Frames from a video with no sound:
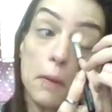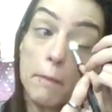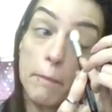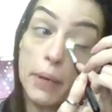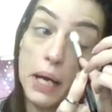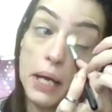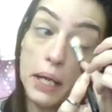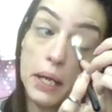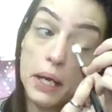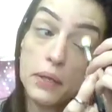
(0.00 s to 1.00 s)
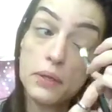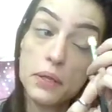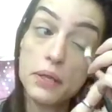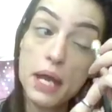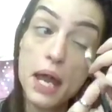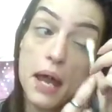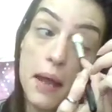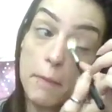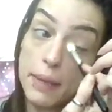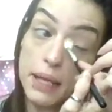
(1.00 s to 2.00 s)
But other than
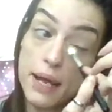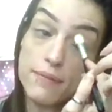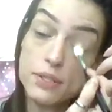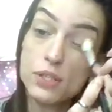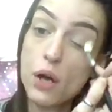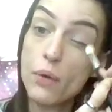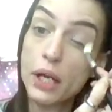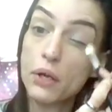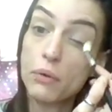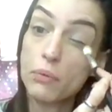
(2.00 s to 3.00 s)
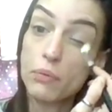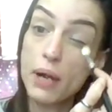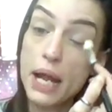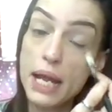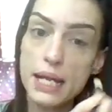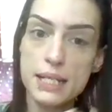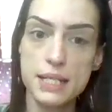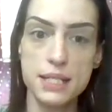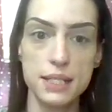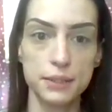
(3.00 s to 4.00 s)
that, my life is going
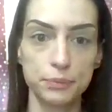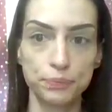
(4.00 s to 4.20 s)
great.